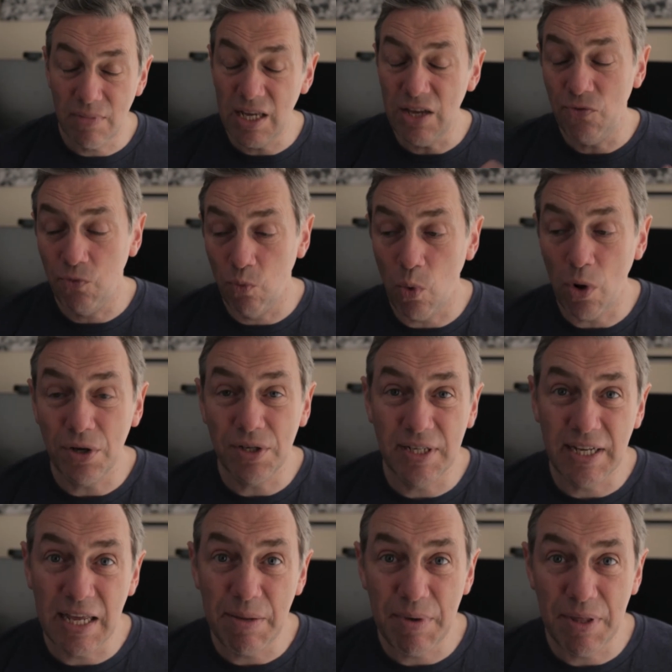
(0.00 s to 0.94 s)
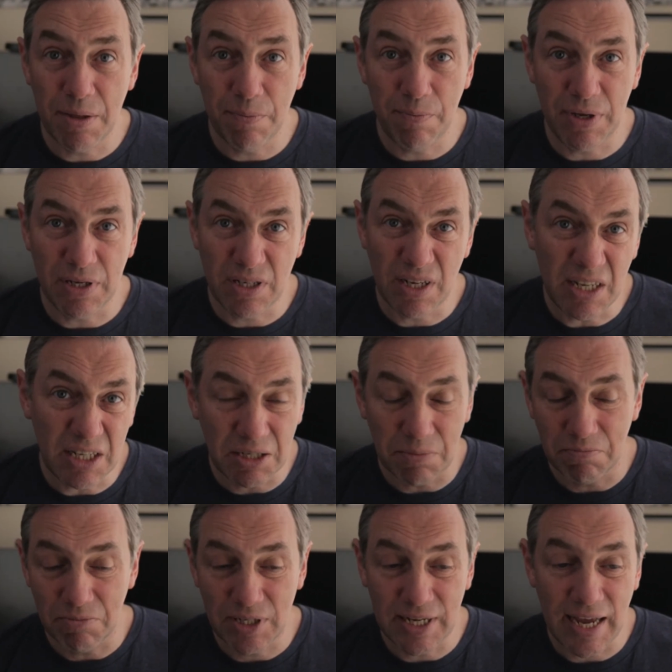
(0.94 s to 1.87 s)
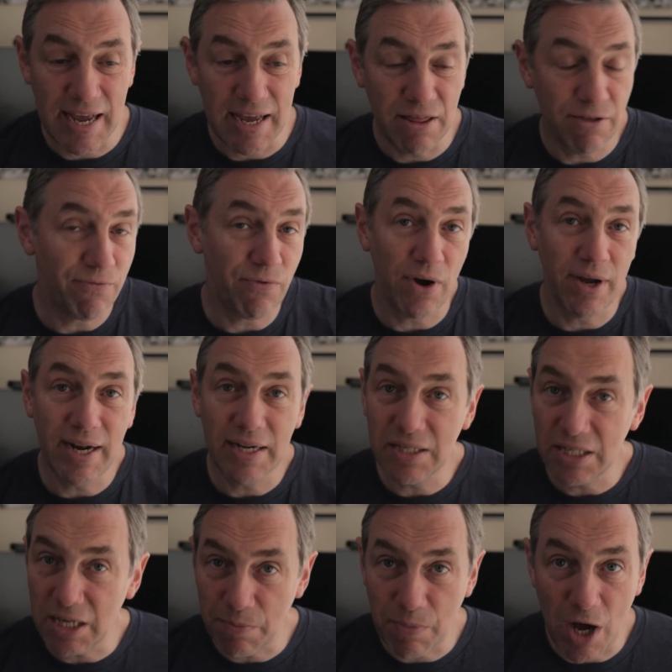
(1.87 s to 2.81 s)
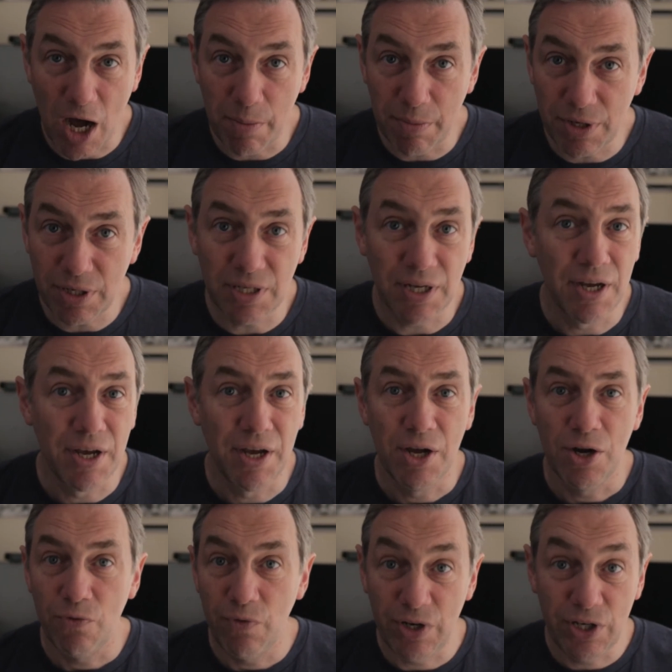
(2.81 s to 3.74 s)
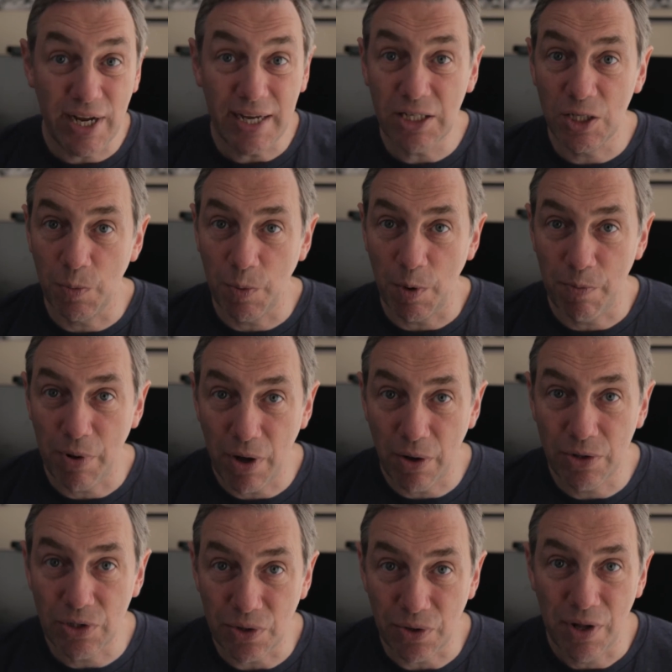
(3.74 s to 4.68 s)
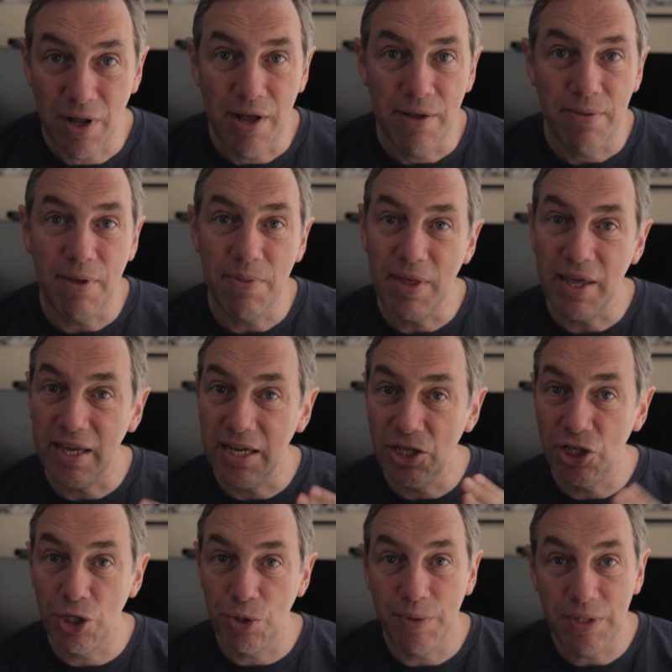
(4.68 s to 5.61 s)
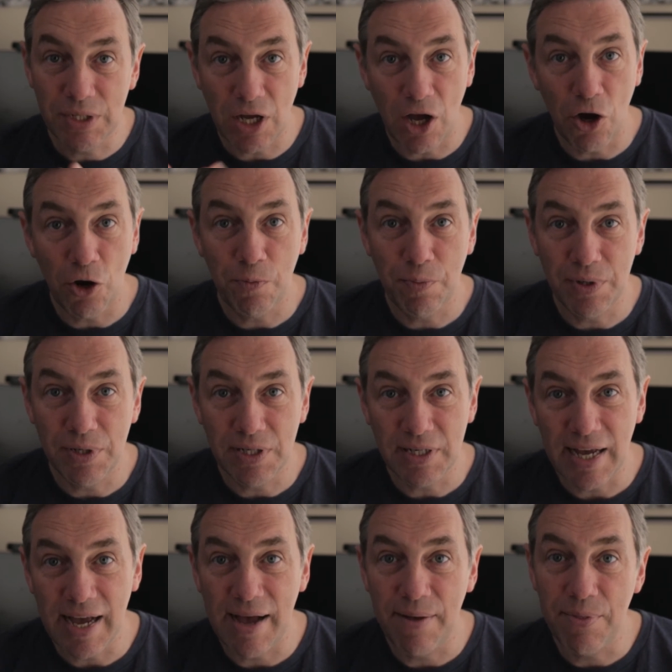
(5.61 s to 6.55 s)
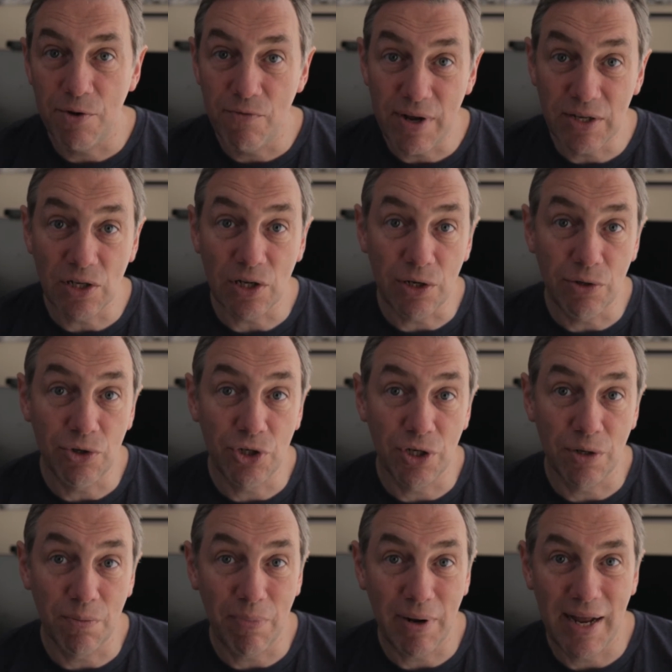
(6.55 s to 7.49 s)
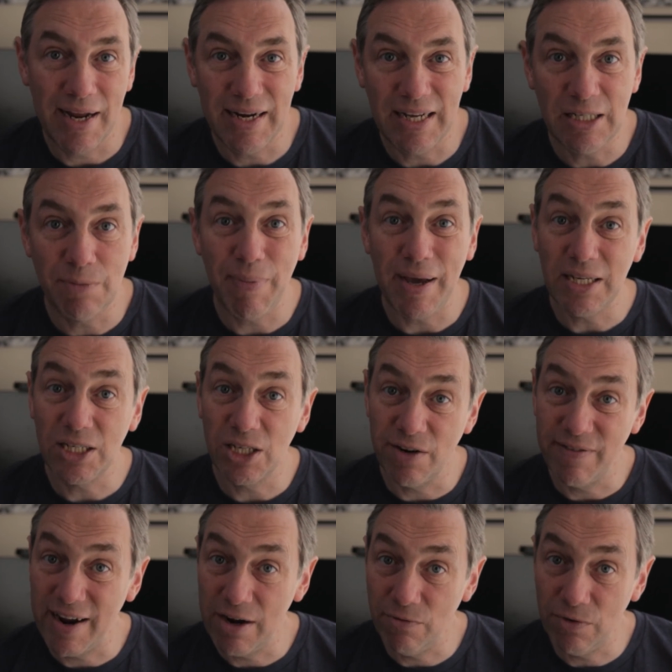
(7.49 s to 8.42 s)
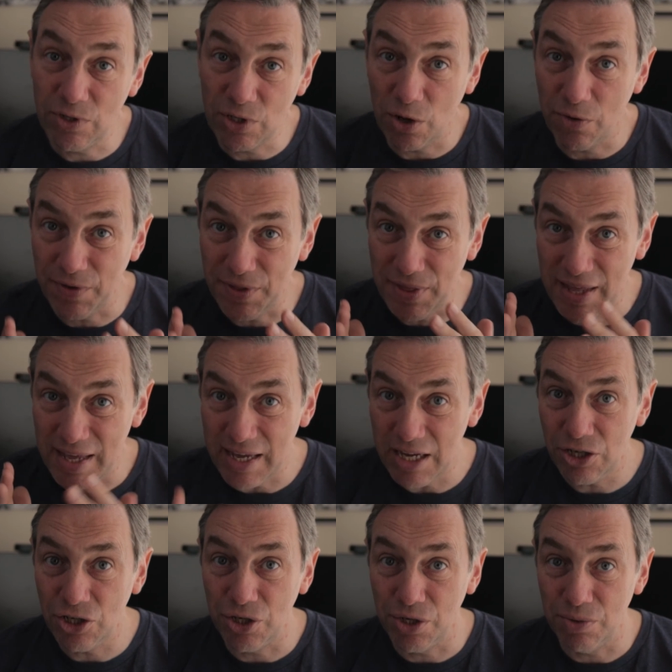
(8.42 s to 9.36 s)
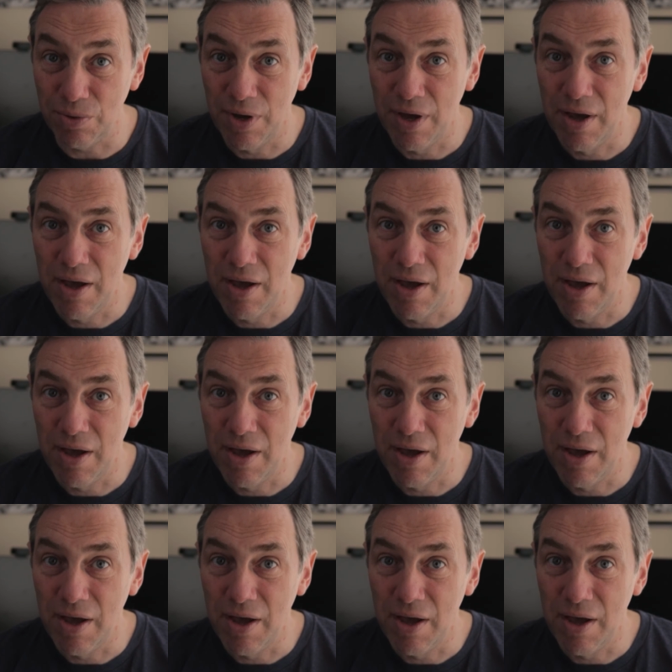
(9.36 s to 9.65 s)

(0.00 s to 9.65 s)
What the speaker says: If one team in the business, say the finance department, rejects the proposal, then the issue is opened and the resolution plan is based around resolving the issue